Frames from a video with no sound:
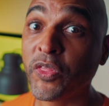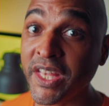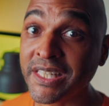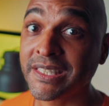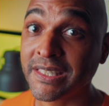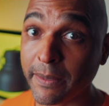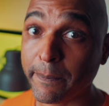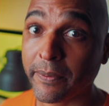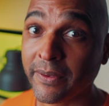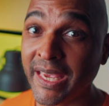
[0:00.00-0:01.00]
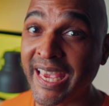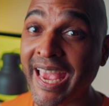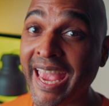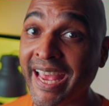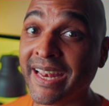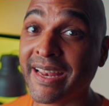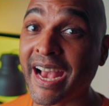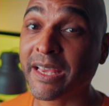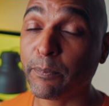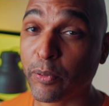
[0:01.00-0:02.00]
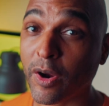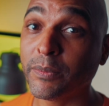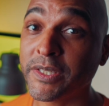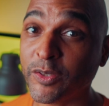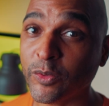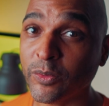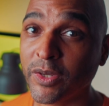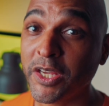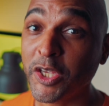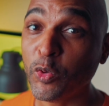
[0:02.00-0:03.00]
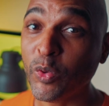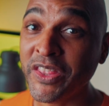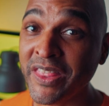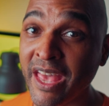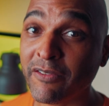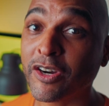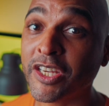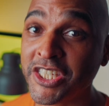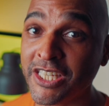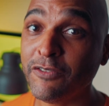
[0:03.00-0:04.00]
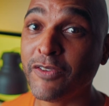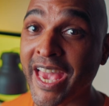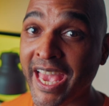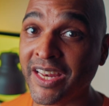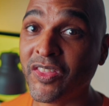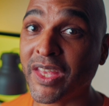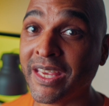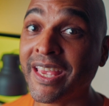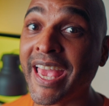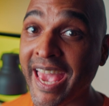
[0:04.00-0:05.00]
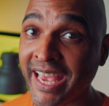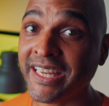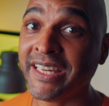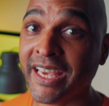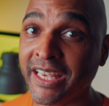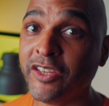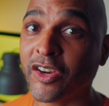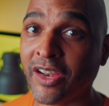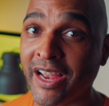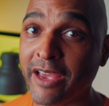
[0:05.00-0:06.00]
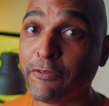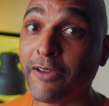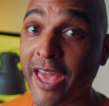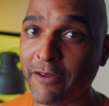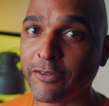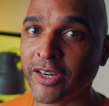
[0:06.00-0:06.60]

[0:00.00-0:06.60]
this tip, and I can promise you, you will never achieve anything any day in your life ever